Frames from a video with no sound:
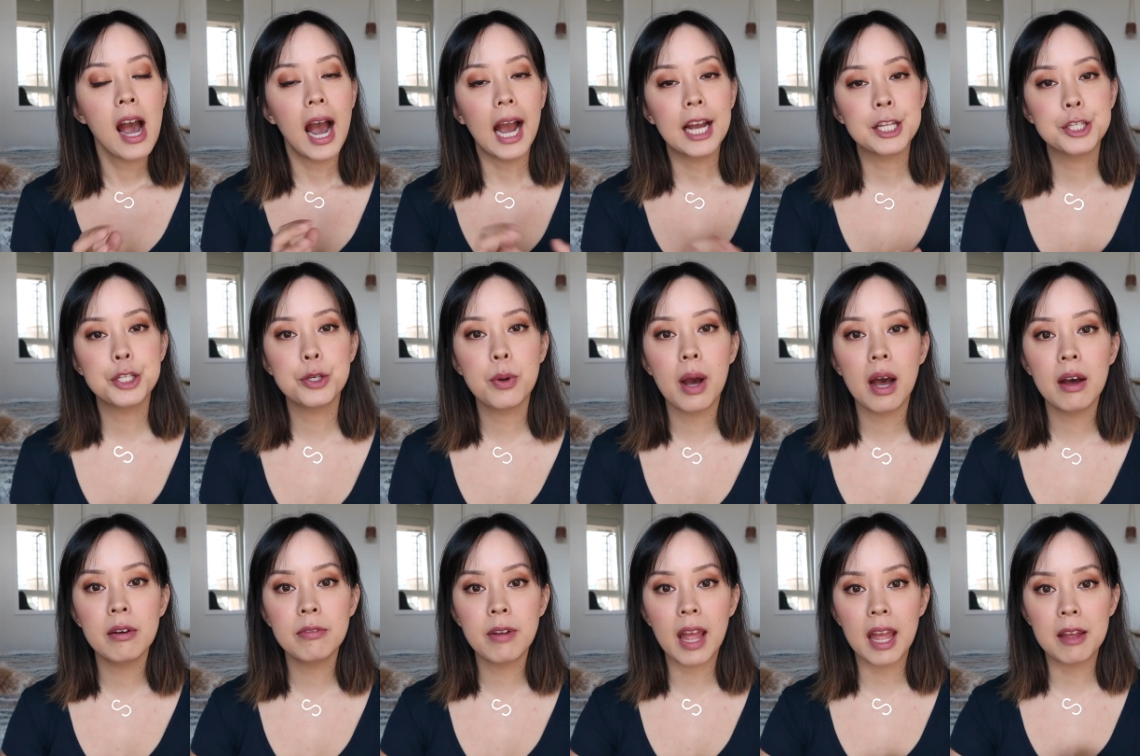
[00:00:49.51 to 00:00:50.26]
I do
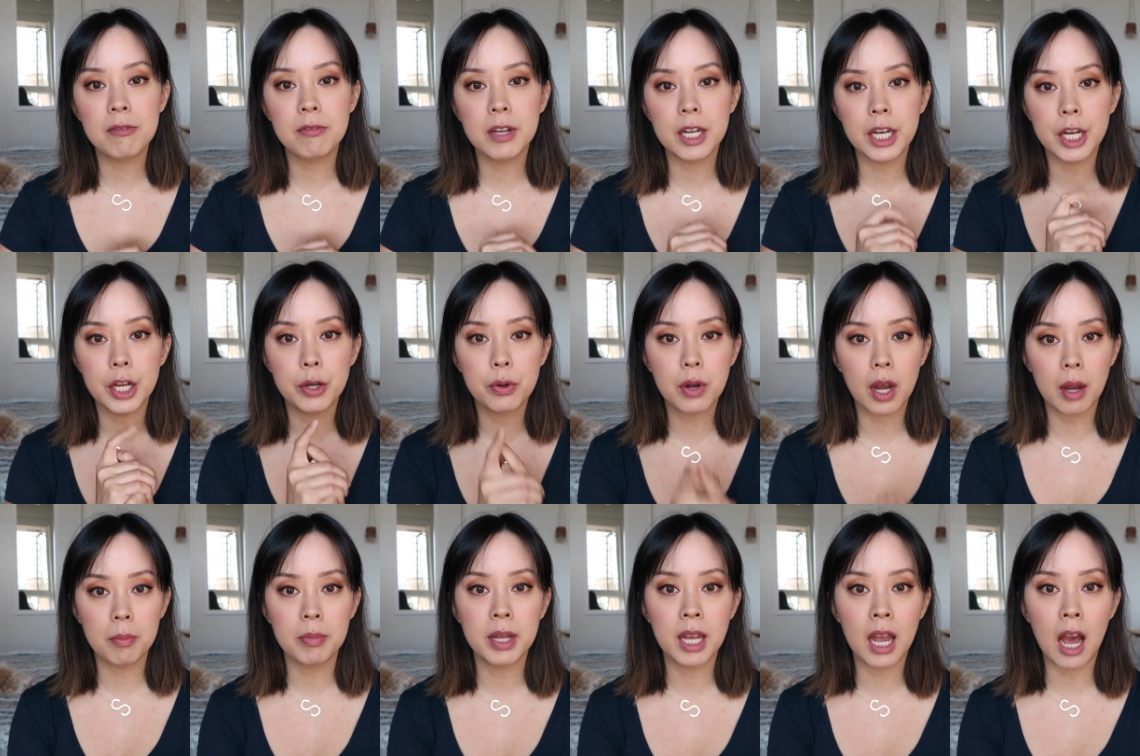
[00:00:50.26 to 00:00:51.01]
have a video
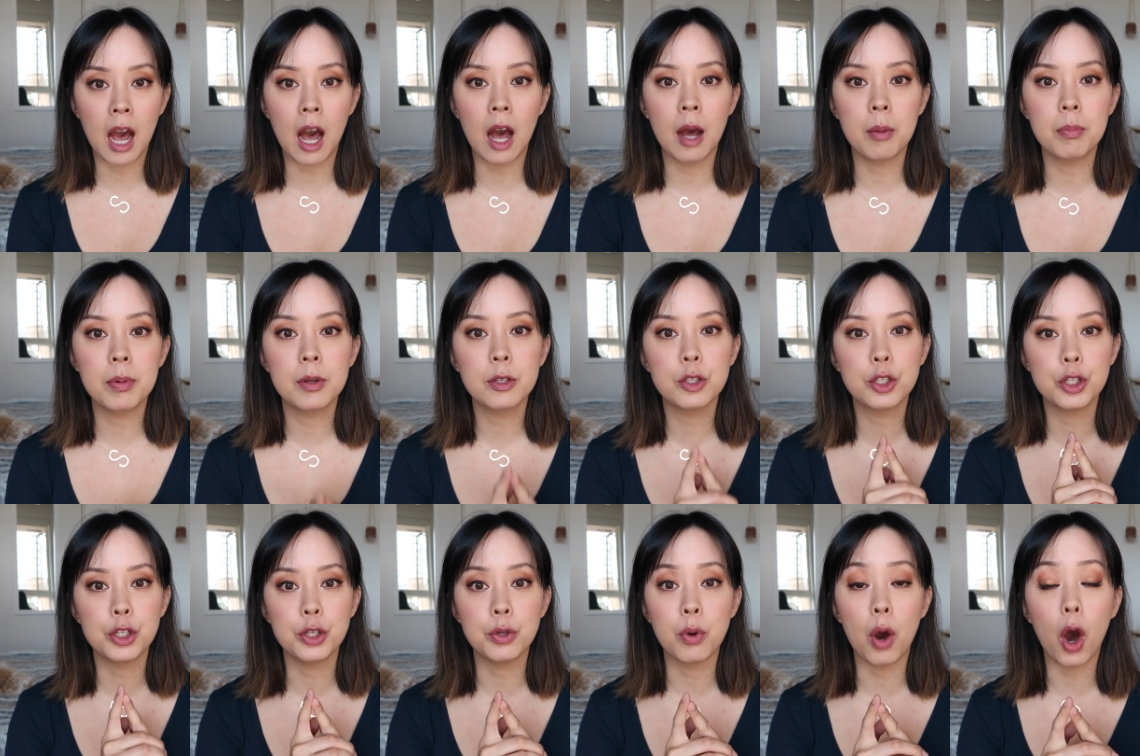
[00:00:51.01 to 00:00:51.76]
coming up
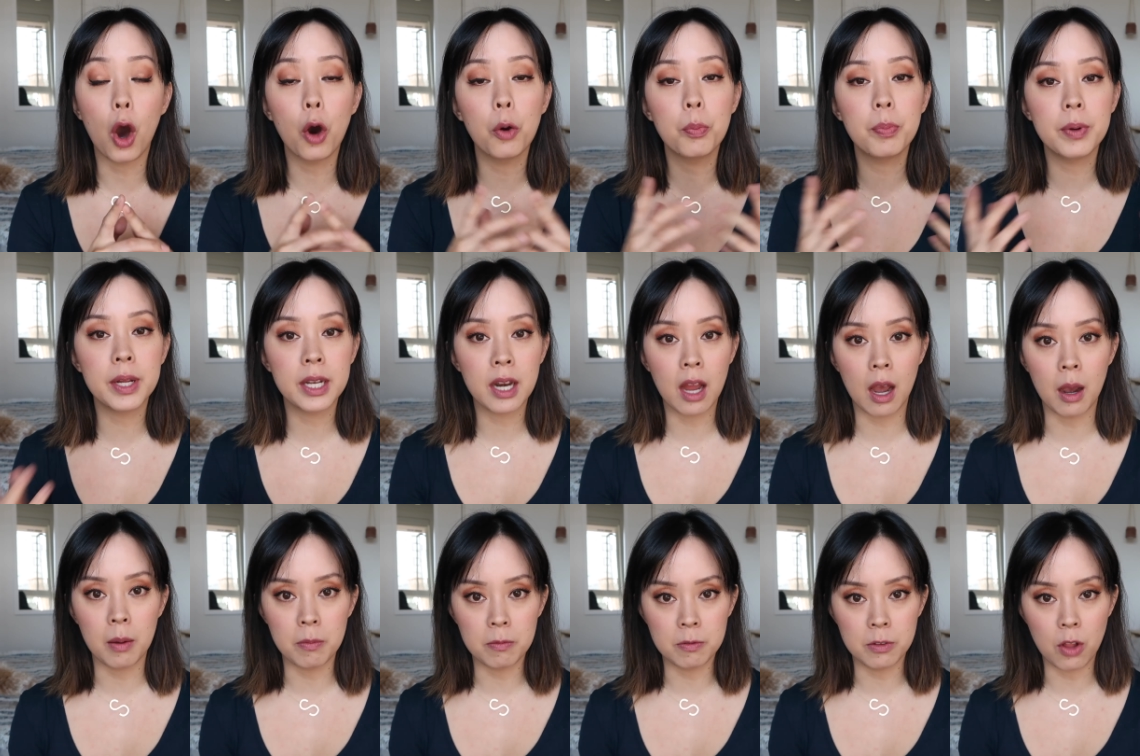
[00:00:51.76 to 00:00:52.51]
to open
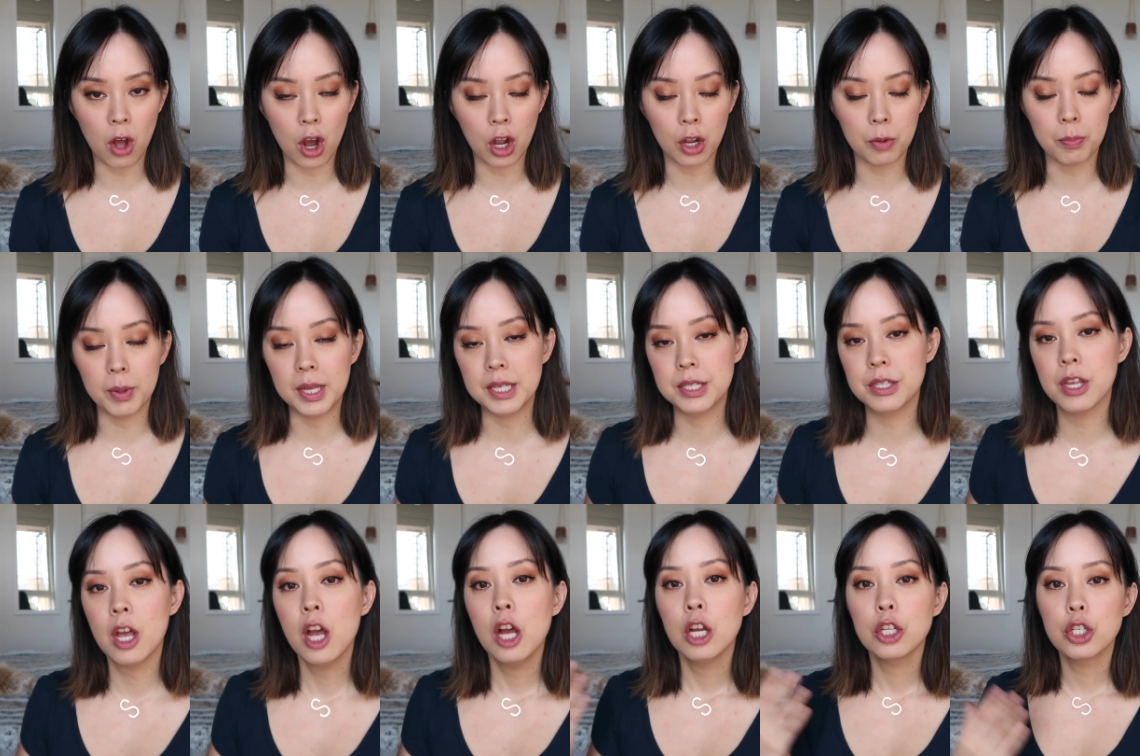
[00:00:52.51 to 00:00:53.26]
up Vlogmas,
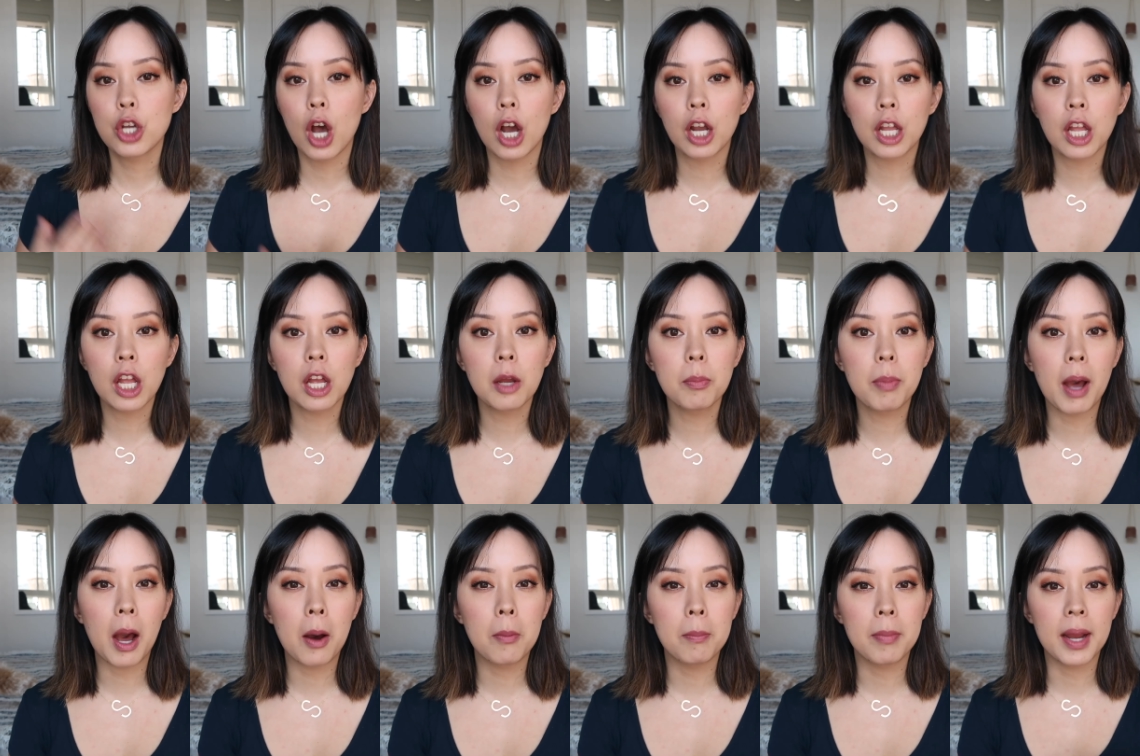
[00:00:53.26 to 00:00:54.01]
talking
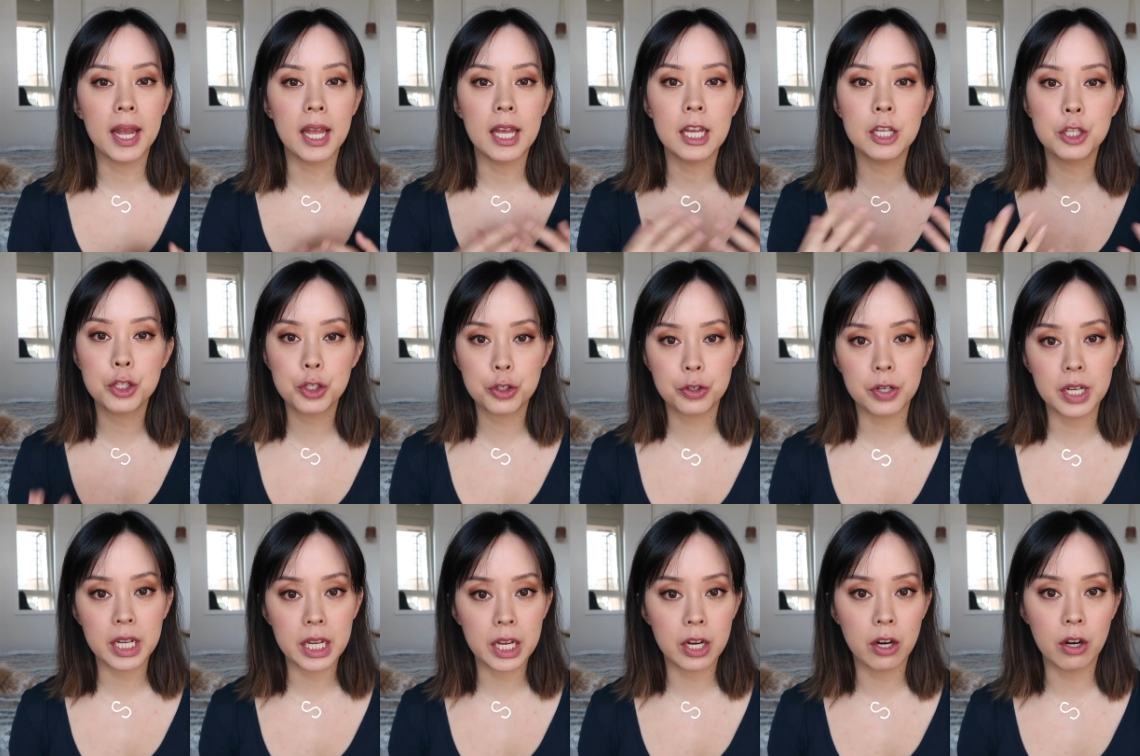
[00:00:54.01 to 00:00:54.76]
about my
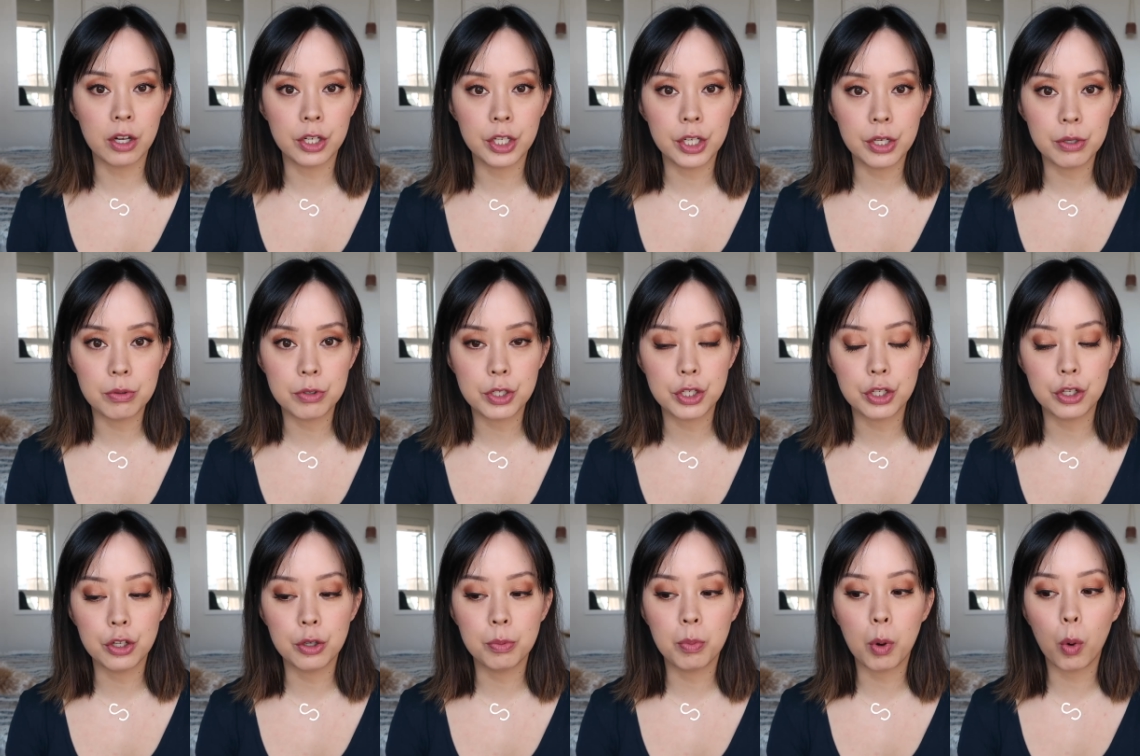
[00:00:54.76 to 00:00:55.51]
history here on
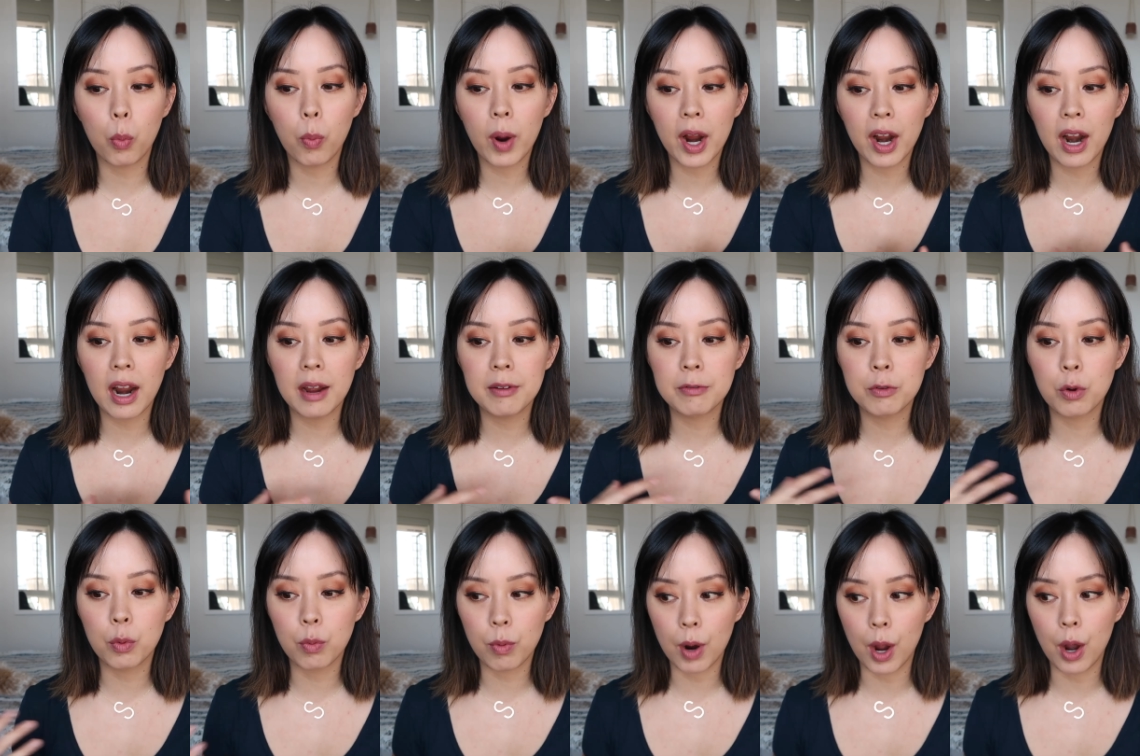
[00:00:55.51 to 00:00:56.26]
YouTube, where
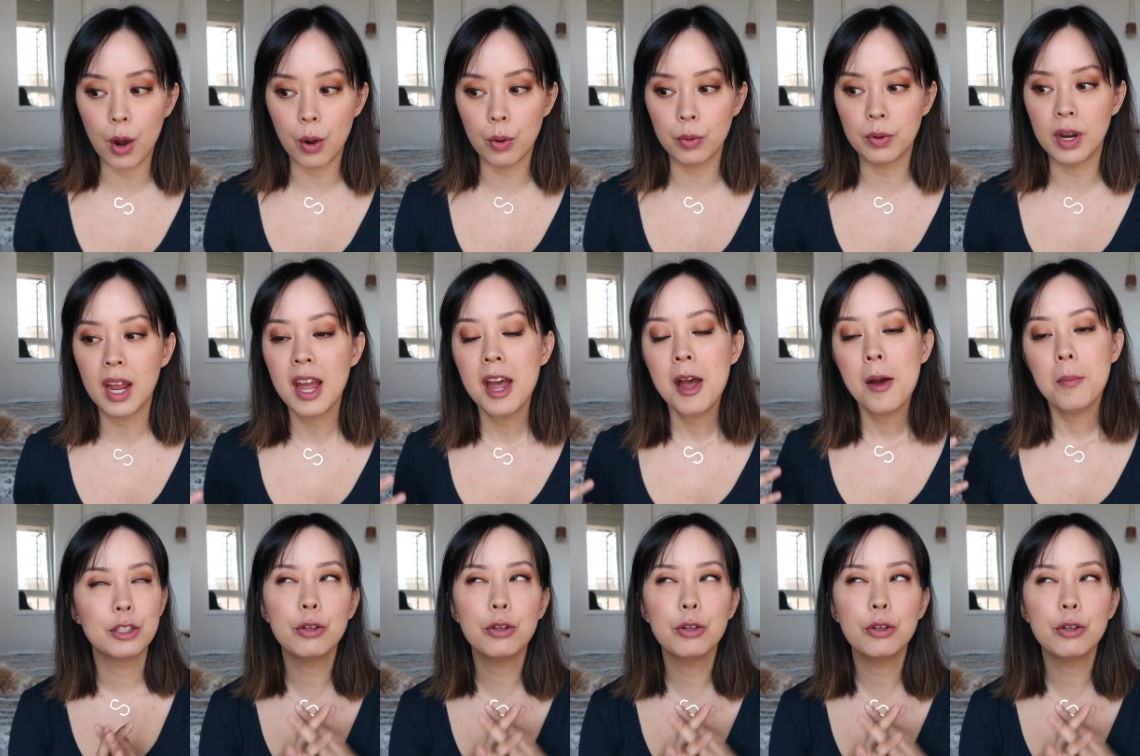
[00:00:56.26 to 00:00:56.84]
I've grown.